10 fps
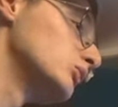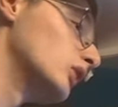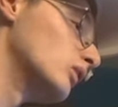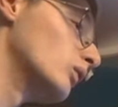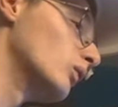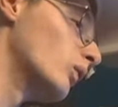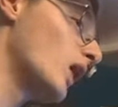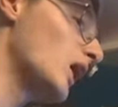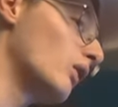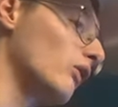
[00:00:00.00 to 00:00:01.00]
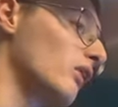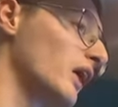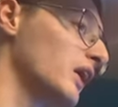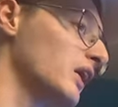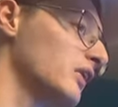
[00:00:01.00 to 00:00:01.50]
Oh, wow, a
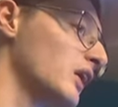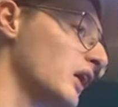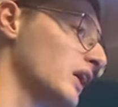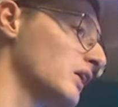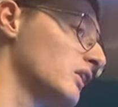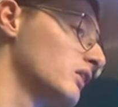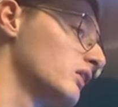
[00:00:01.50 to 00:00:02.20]
rainy night.